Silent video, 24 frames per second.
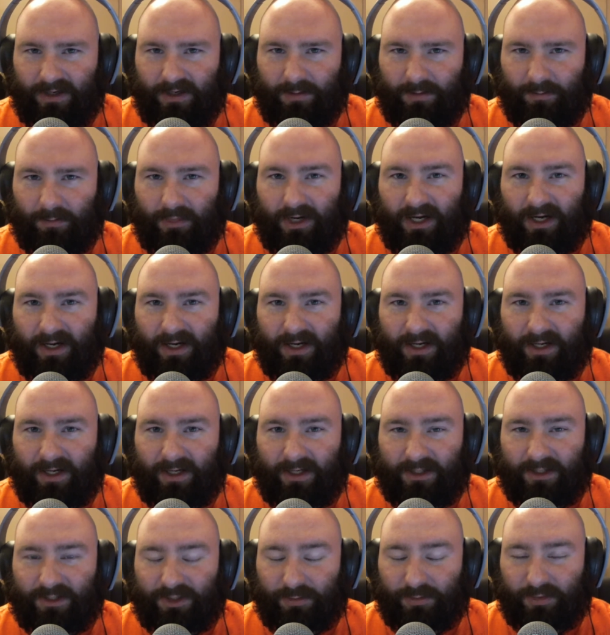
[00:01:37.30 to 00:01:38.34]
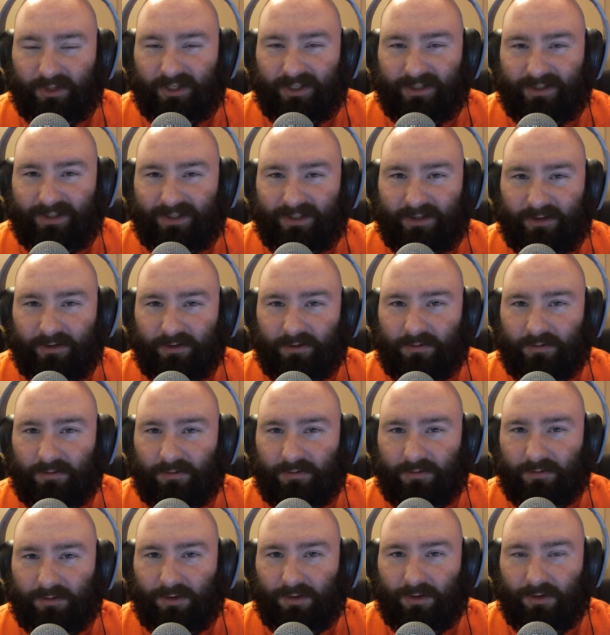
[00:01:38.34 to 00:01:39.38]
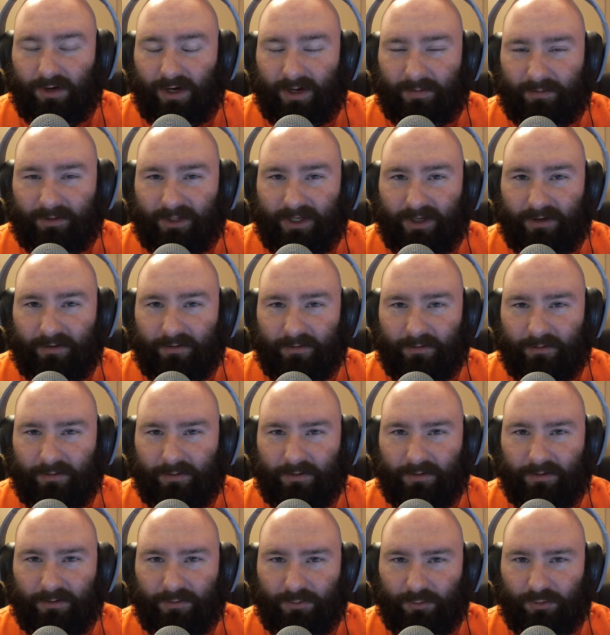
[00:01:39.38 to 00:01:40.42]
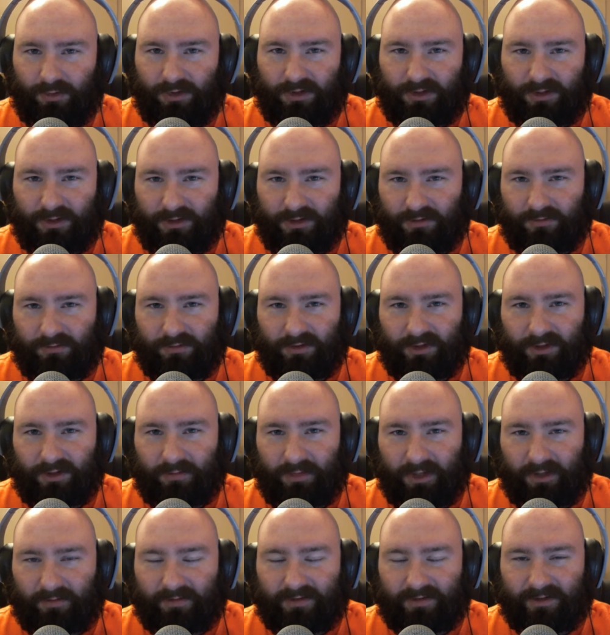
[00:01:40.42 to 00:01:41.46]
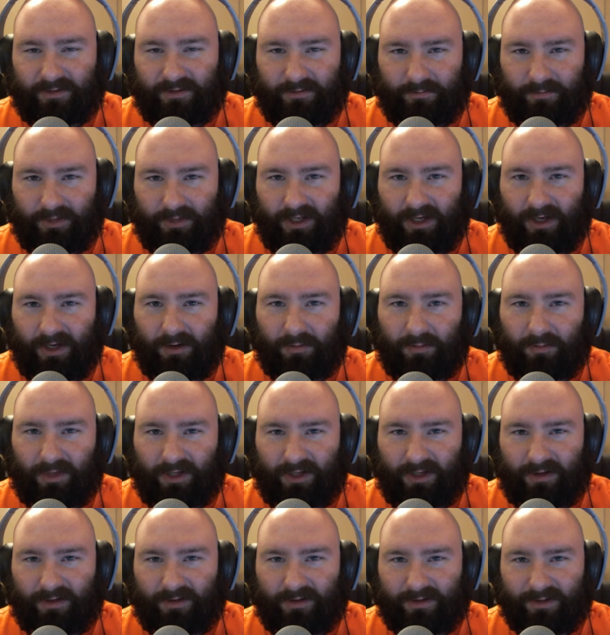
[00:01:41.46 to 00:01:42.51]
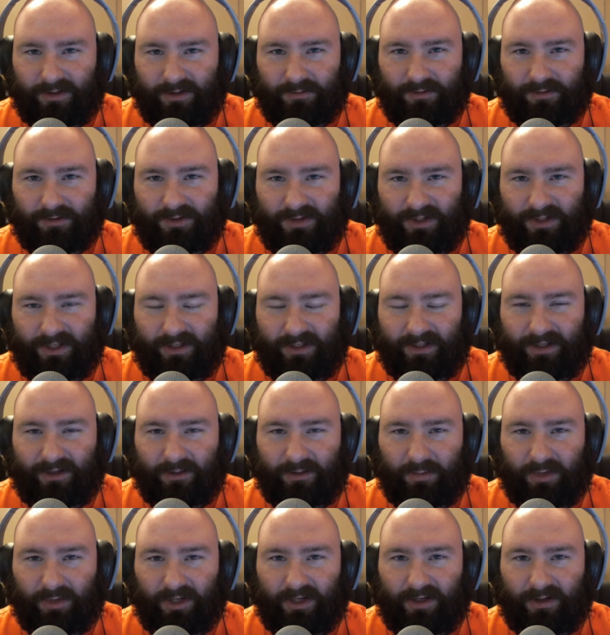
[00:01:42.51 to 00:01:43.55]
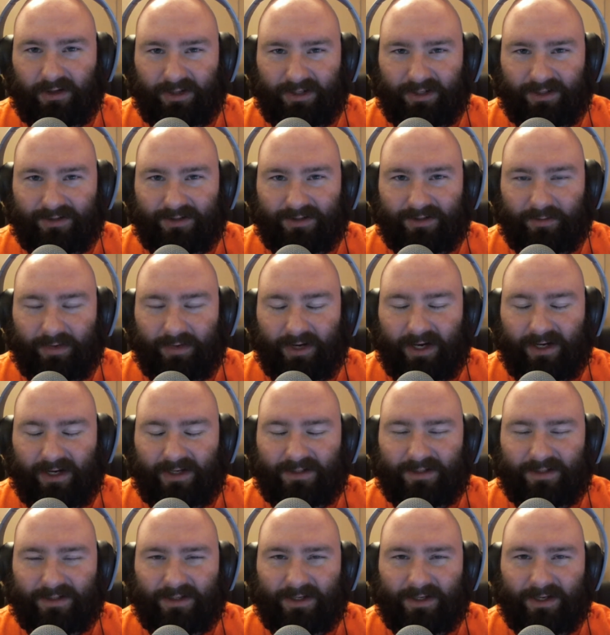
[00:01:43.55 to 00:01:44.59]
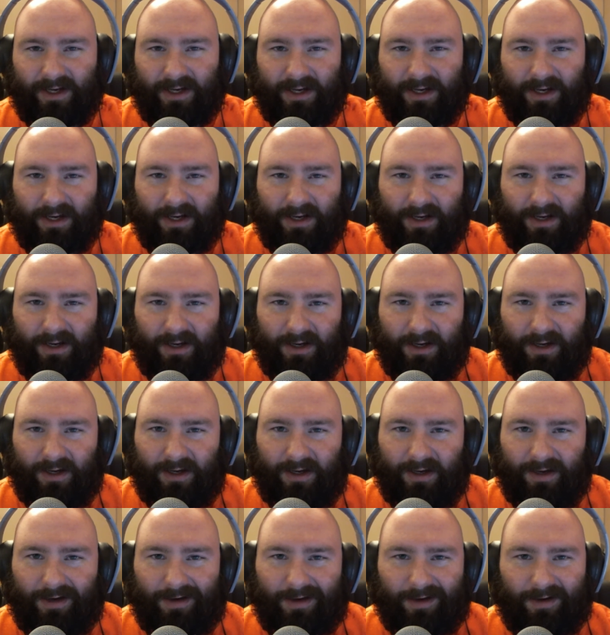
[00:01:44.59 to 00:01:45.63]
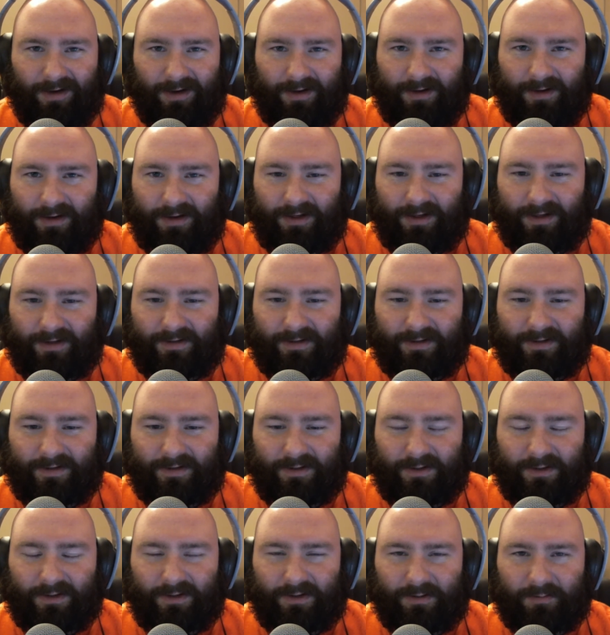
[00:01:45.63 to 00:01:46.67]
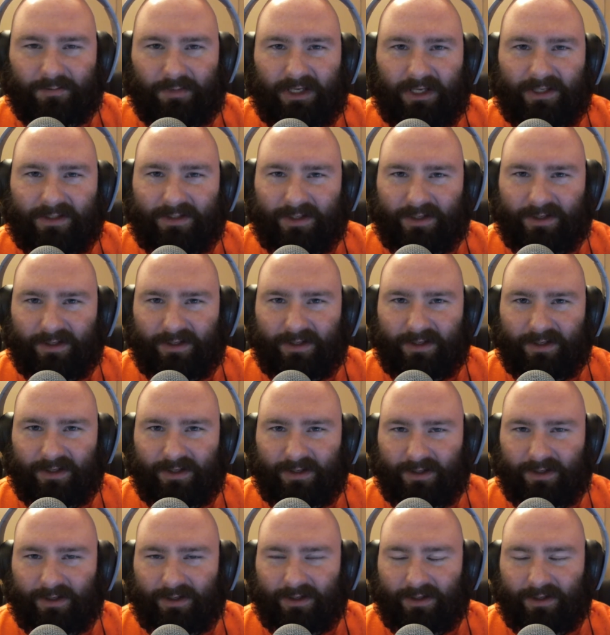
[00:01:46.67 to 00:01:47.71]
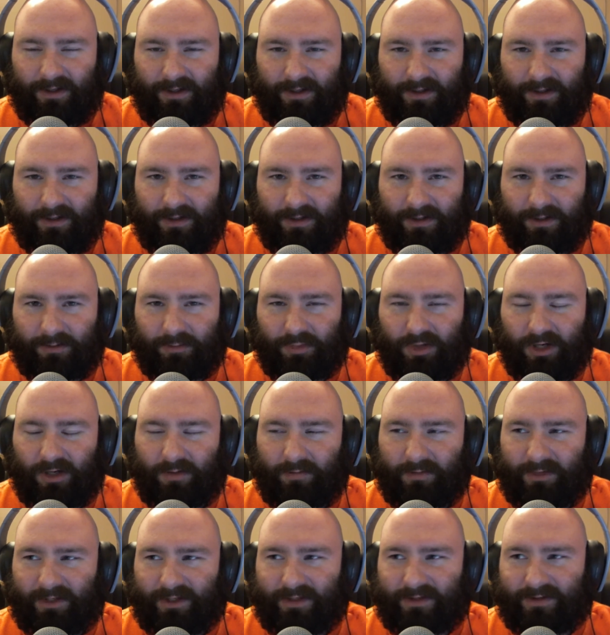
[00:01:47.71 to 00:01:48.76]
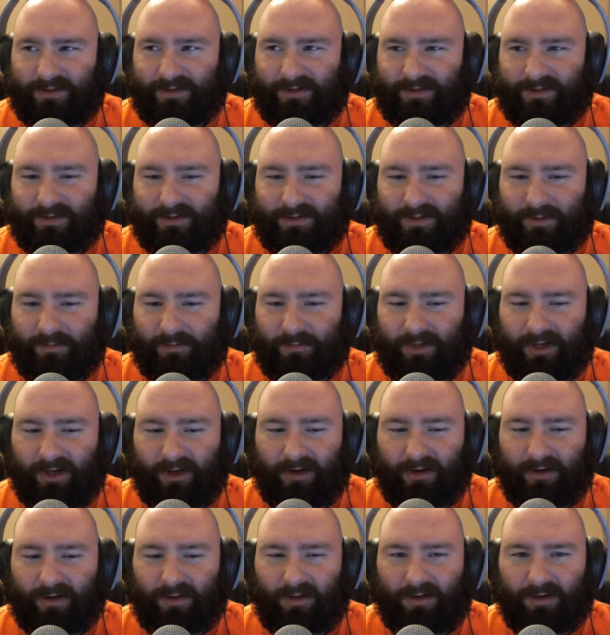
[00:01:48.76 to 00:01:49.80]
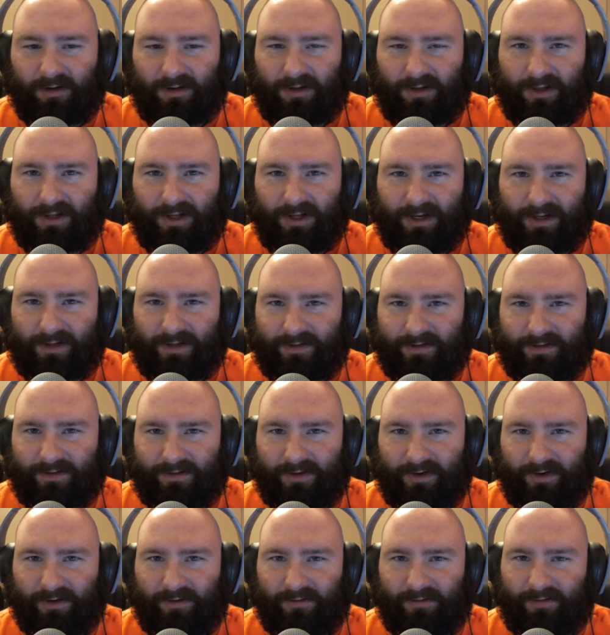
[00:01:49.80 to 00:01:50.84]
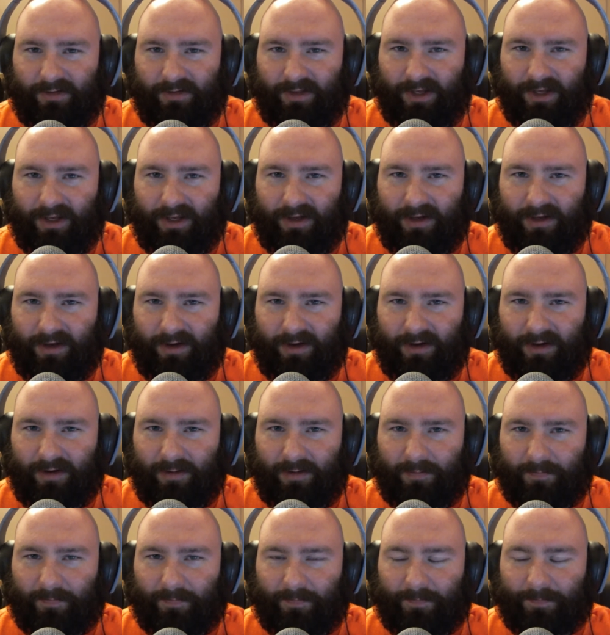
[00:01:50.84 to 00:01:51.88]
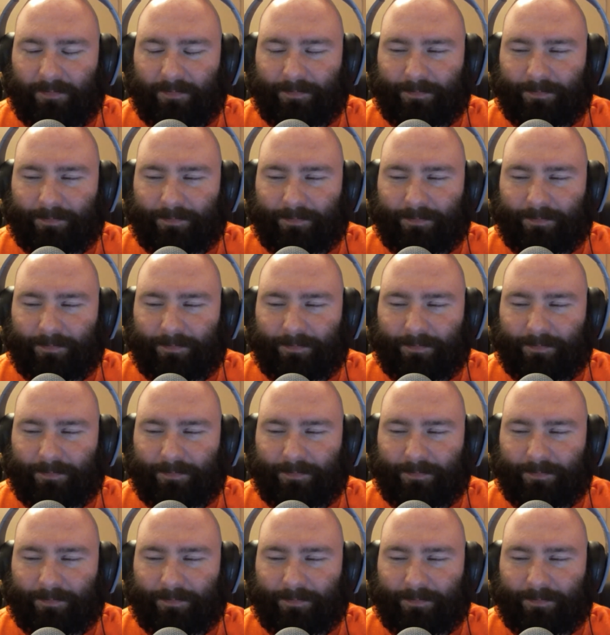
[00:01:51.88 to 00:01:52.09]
My Super Nintendo crapped out, which really bums me out because I was sitting down to play A Link to the Past, and it's basically the problem is something along the lines of the